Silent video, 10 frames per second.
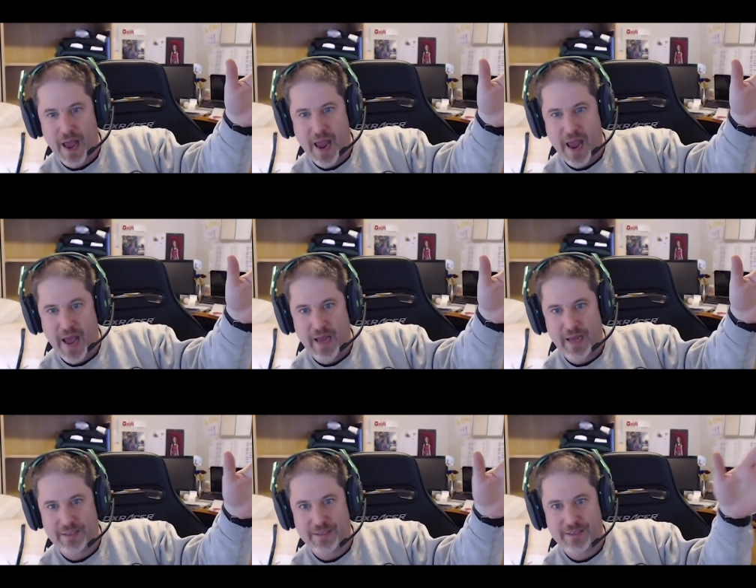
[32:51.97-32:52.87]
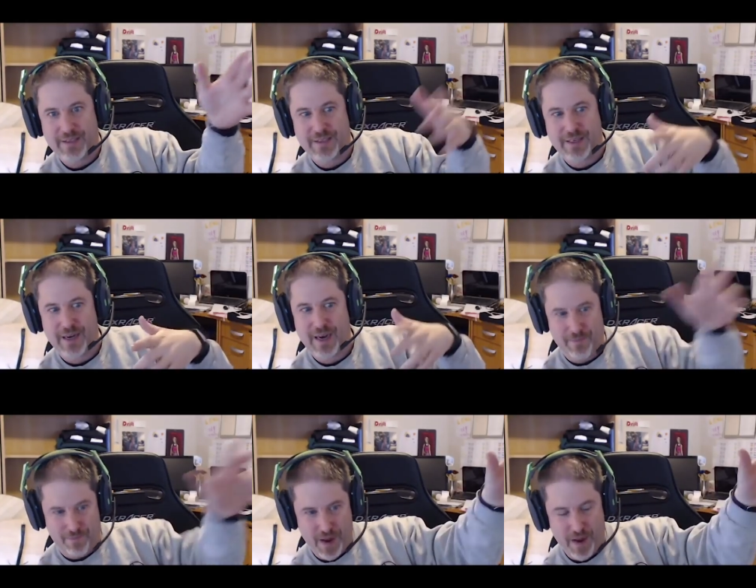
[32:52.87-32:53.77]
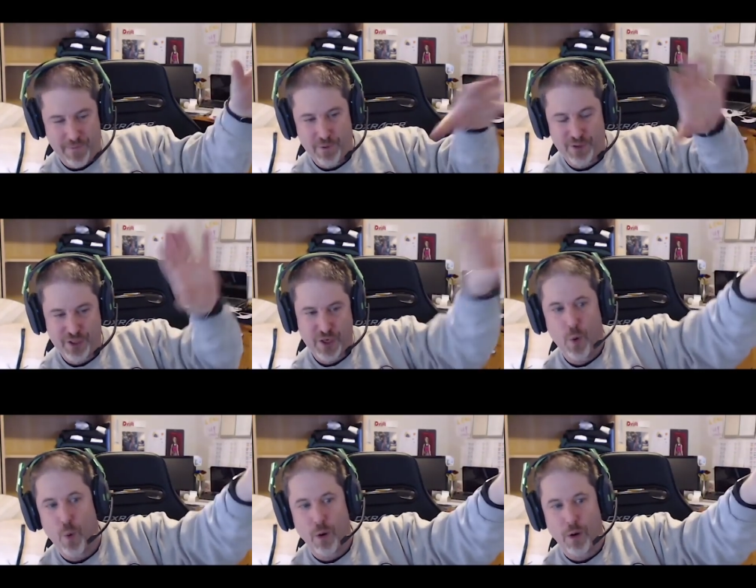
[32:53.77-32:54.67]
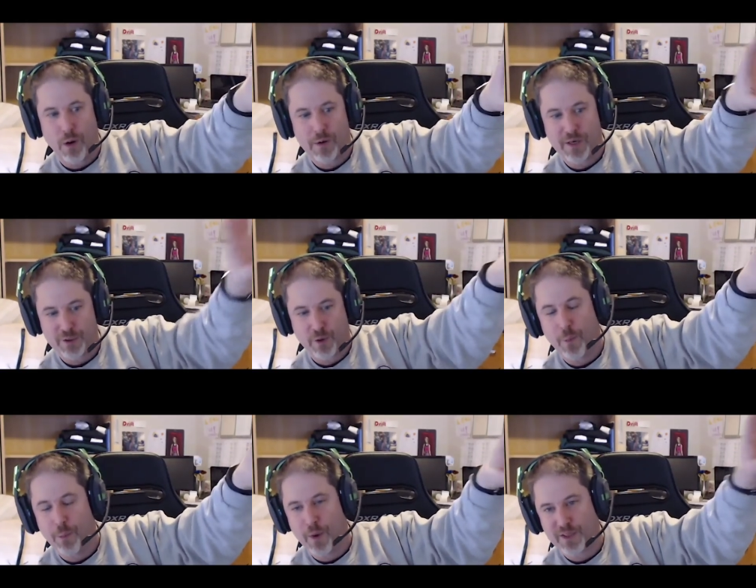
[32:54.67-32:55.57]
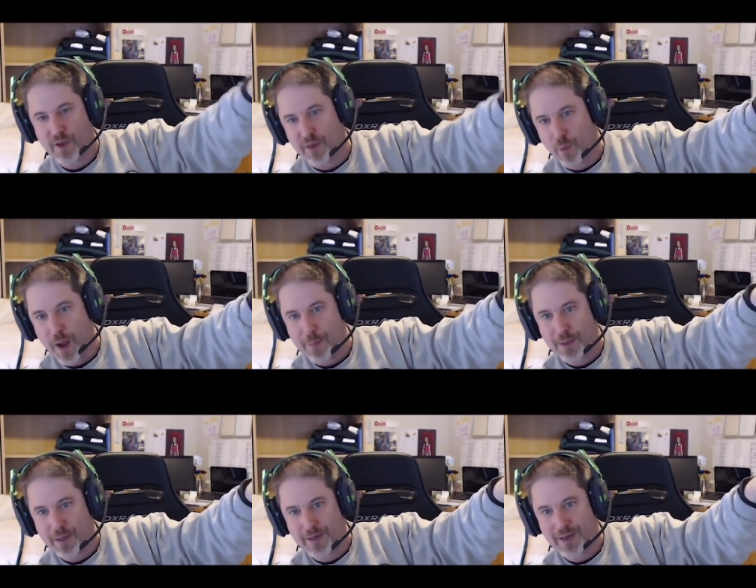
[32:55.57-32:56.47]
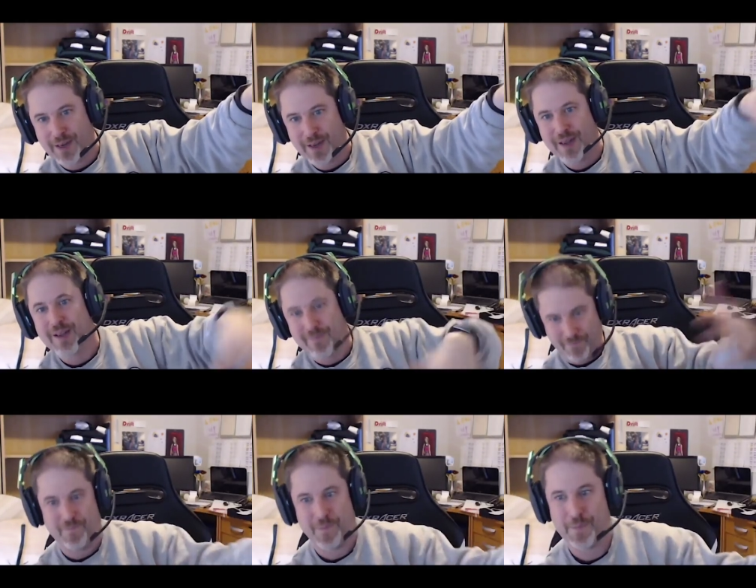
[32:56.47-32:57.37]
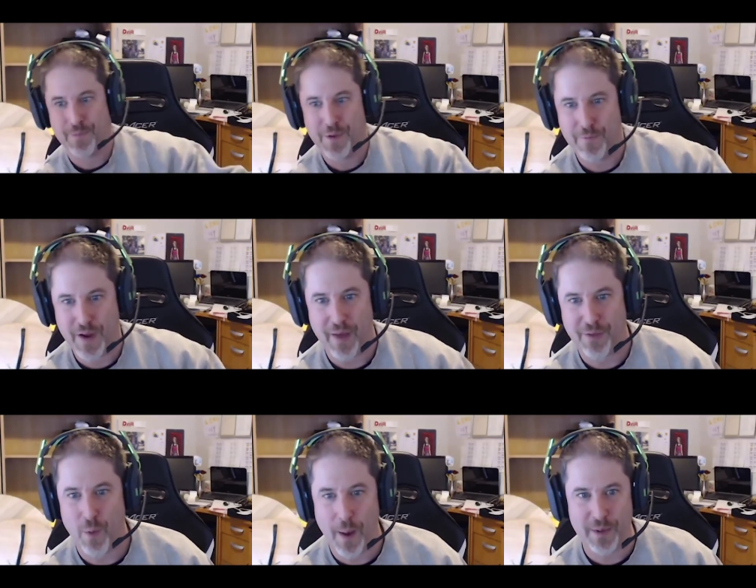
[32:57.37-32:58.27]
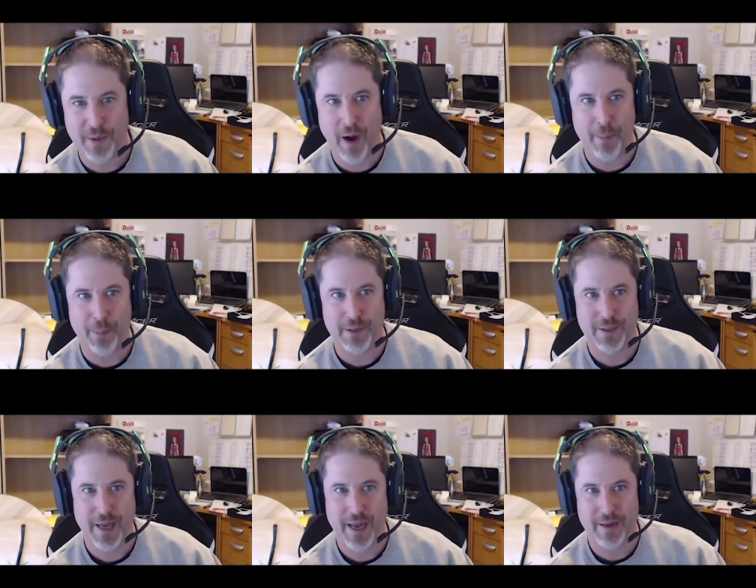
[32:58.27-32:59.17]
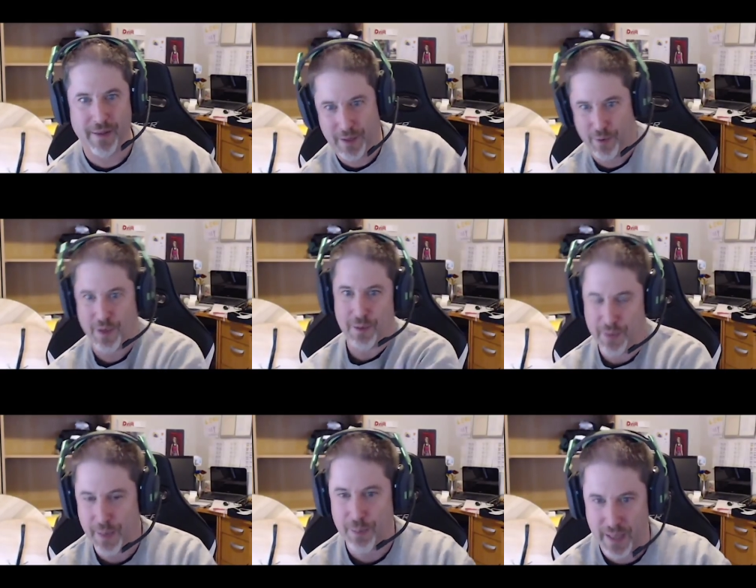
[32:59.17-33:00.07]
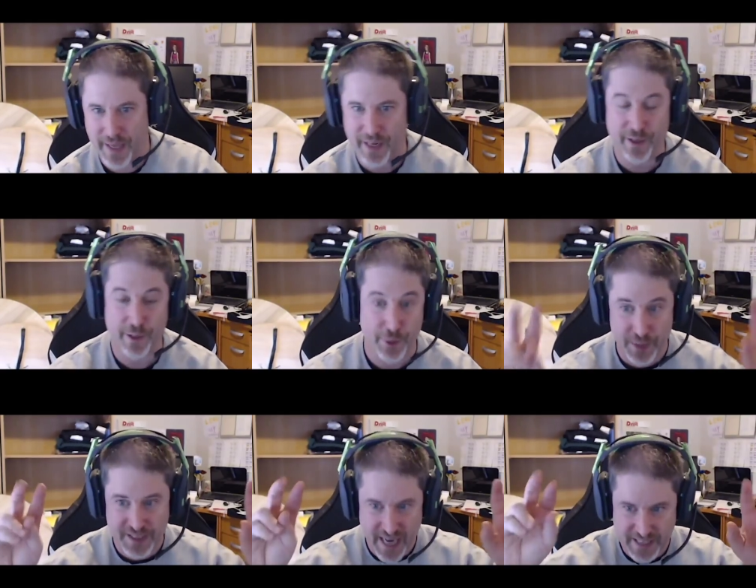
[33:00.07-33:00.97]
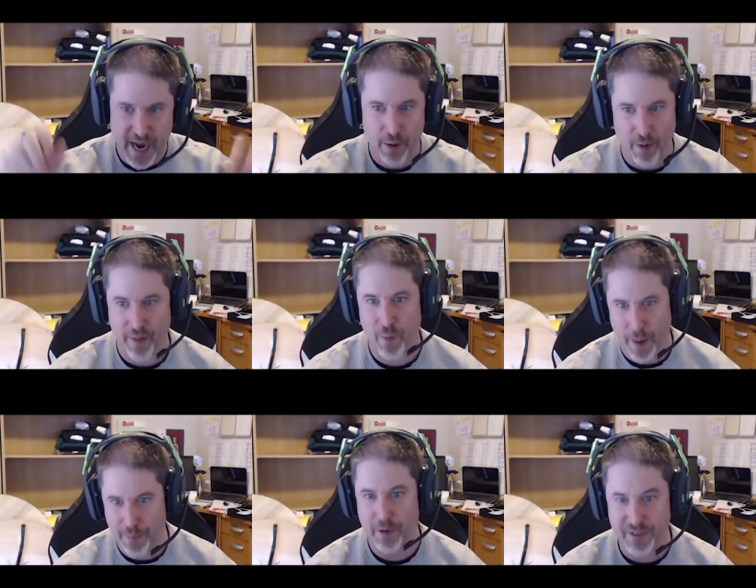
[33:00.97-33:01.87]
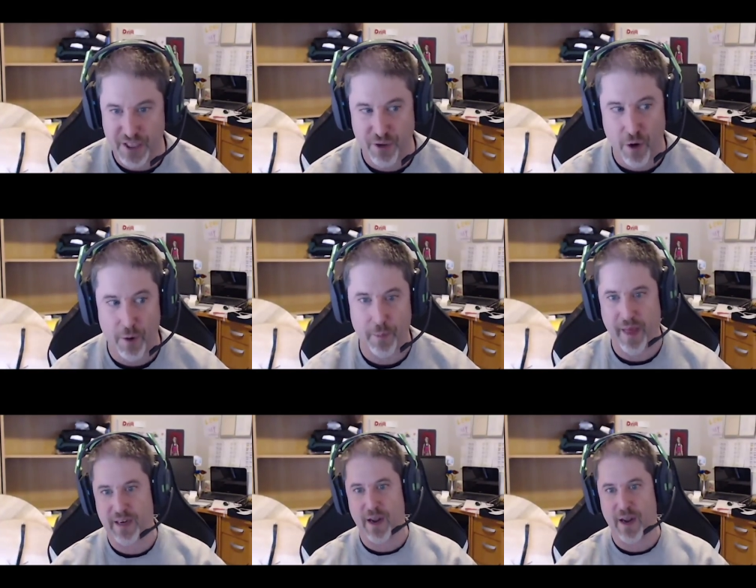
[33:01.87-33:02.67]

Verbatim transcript: And if you score control points on the weapon, you've got the weapon grappled, and then you can manipulate it or do a takedown on the weapon or disarm or that